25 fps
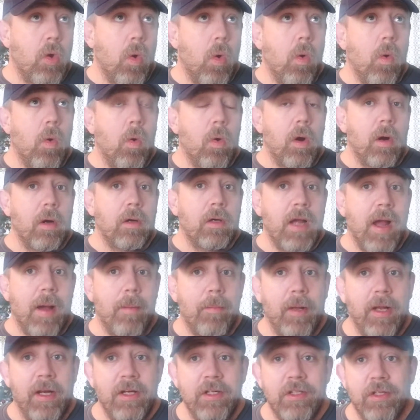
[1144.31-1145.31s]
or
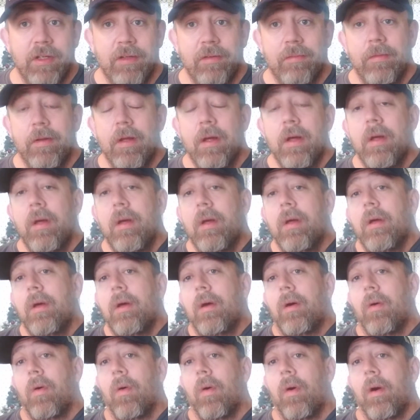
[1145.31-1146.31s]
compilation
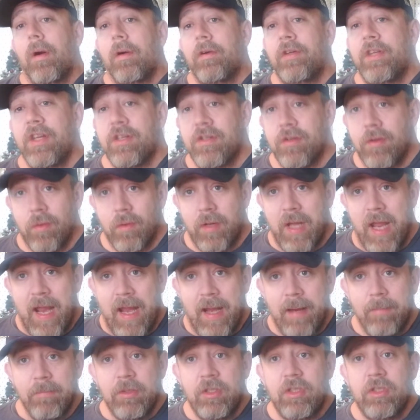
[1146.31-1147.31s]
or digital
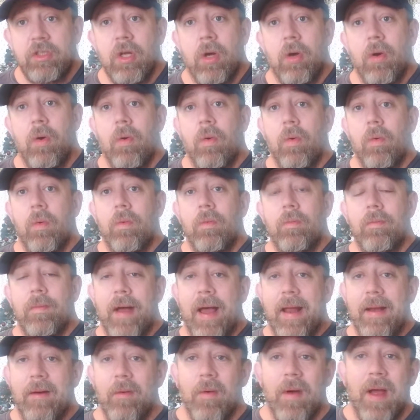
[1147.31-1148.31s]
games, so
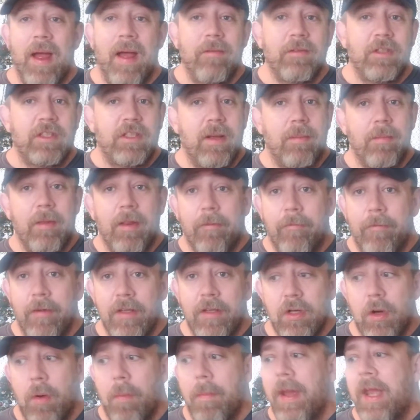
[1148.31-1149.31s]
I don't have some of the
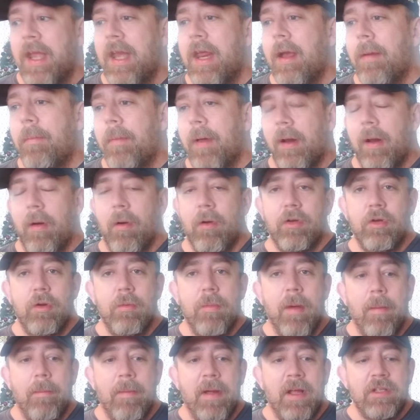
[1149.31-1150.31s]
physical media, but I'll do
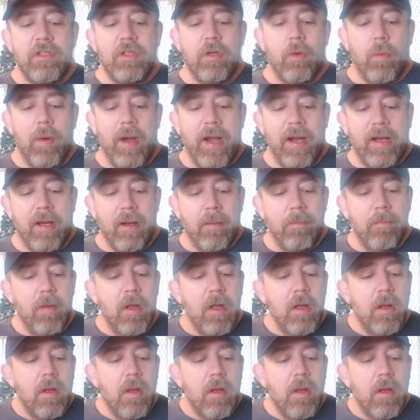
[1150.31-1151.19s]
my best to rank them.